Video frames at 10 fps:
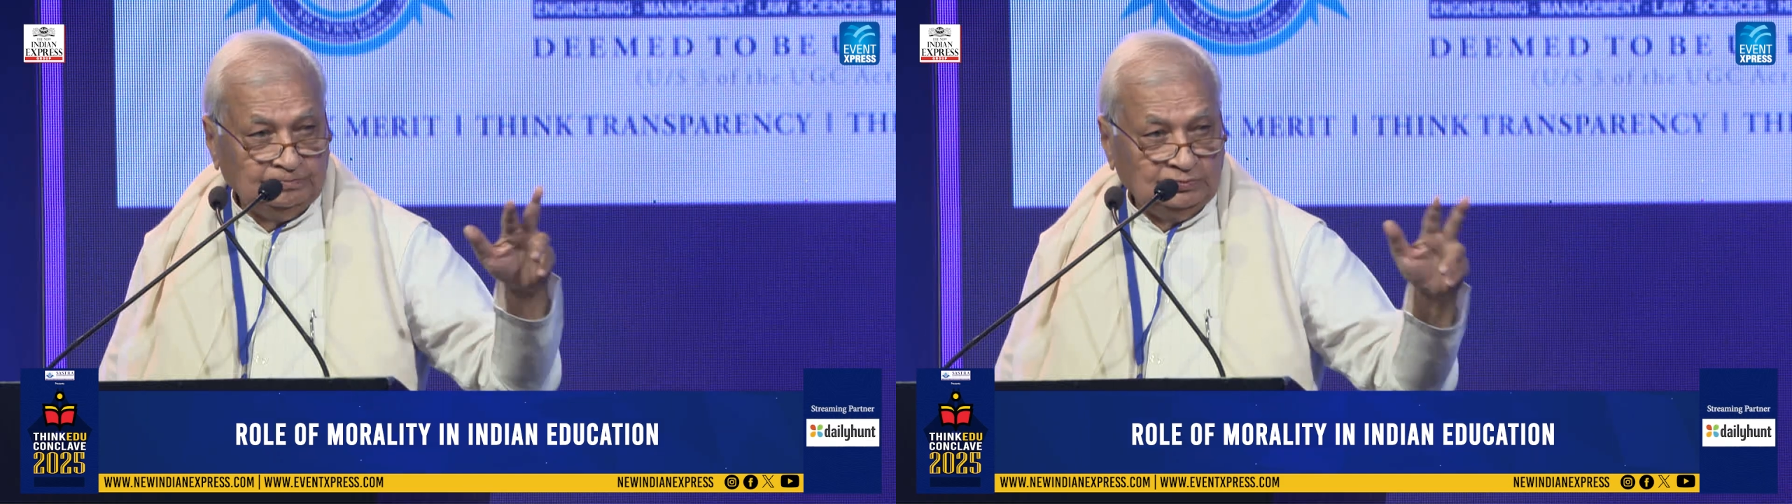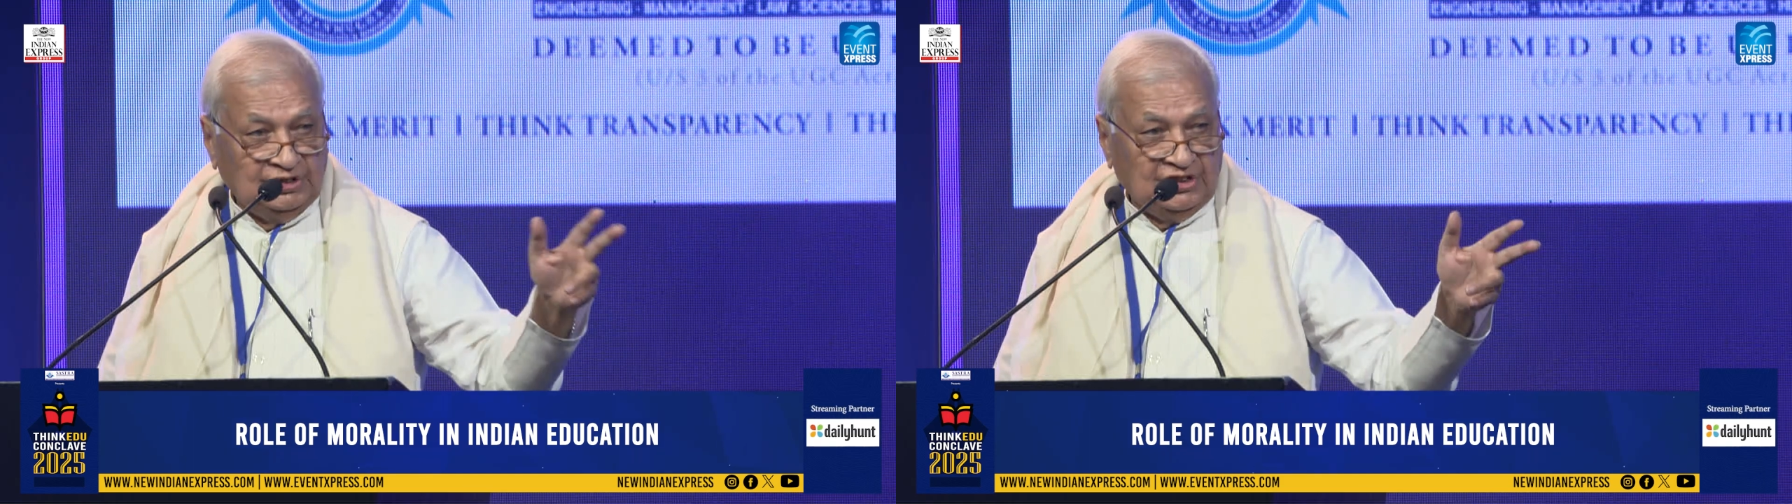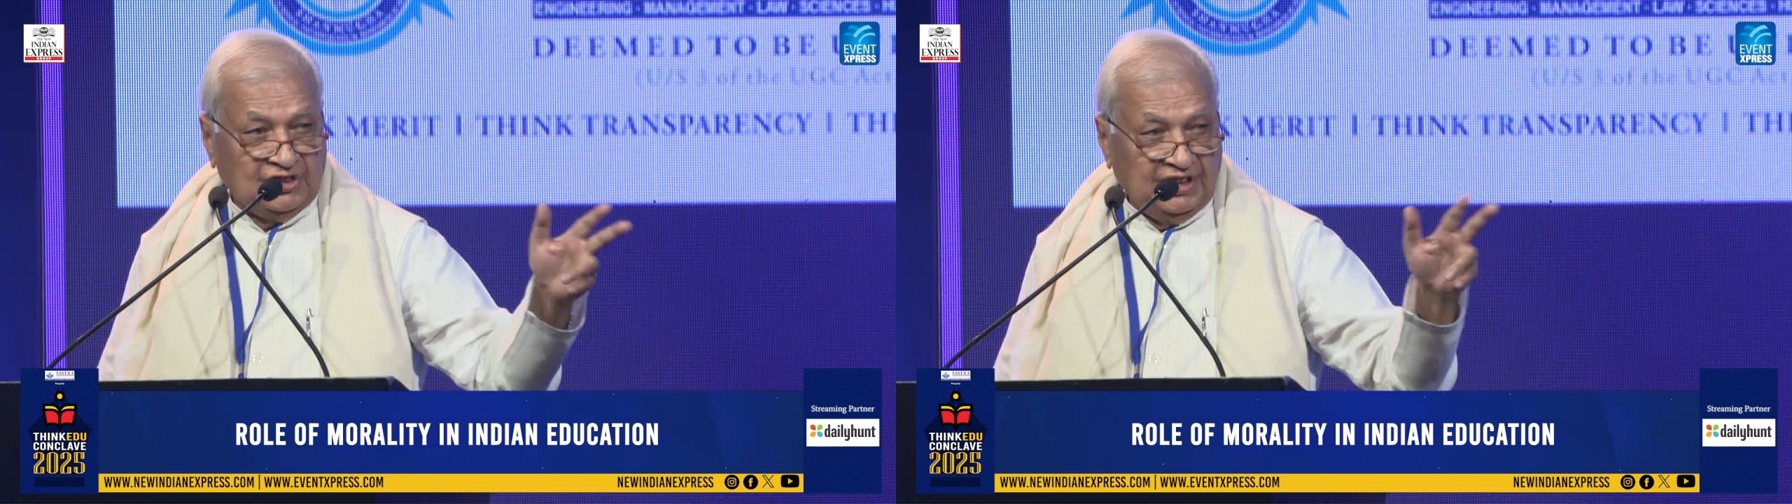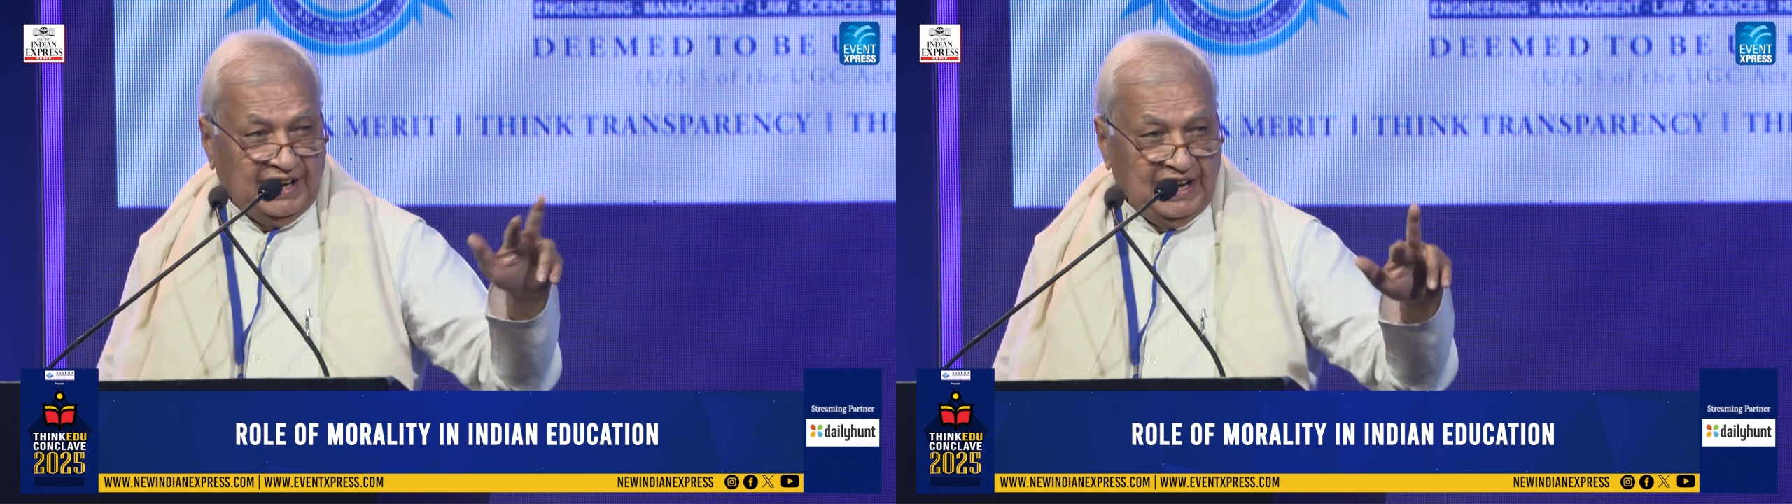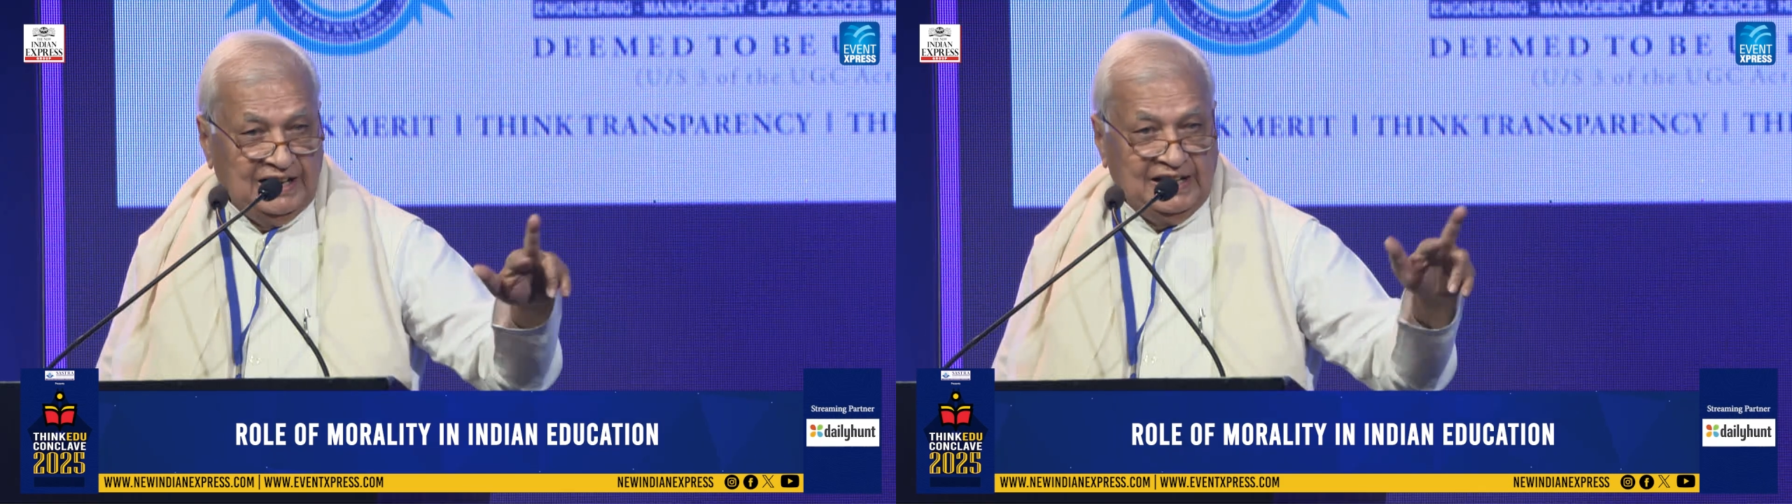this
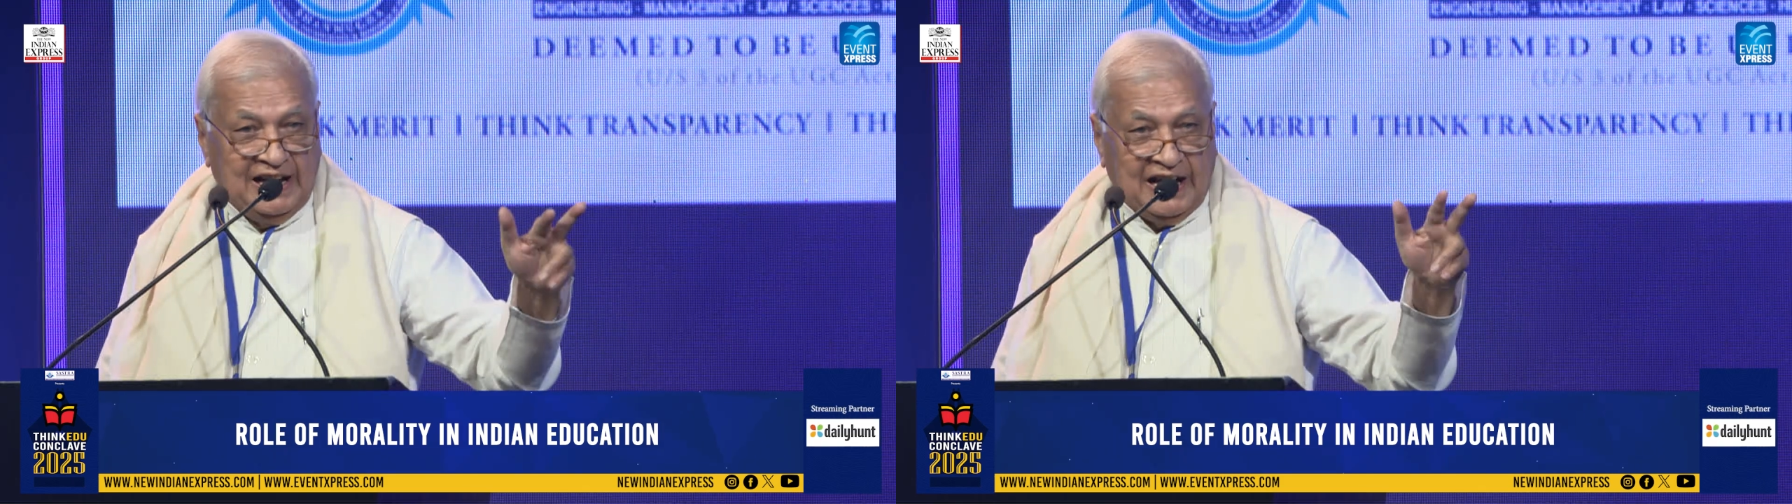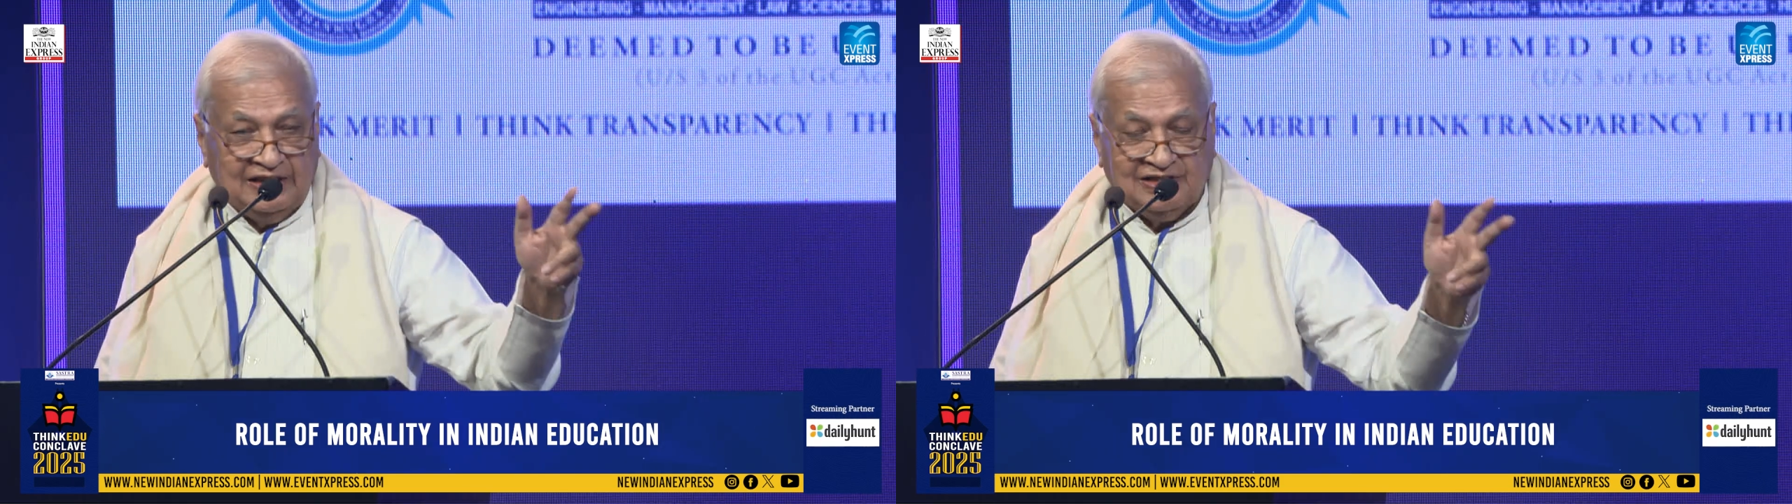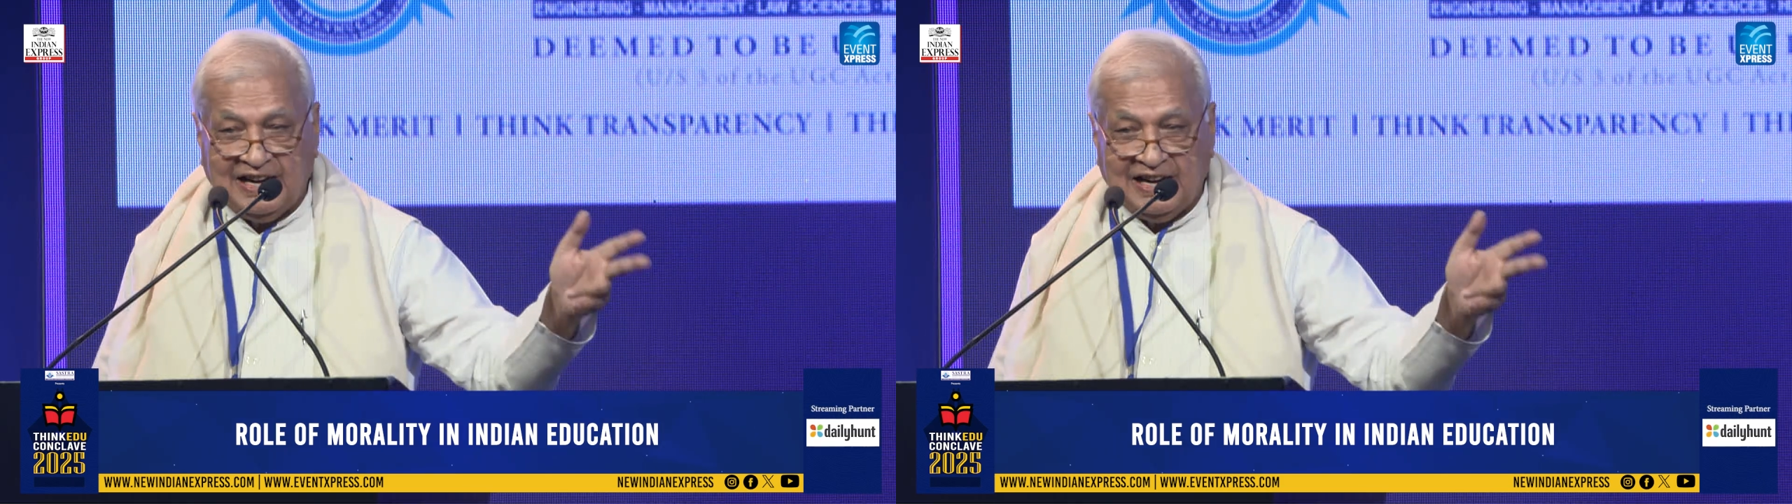regalia and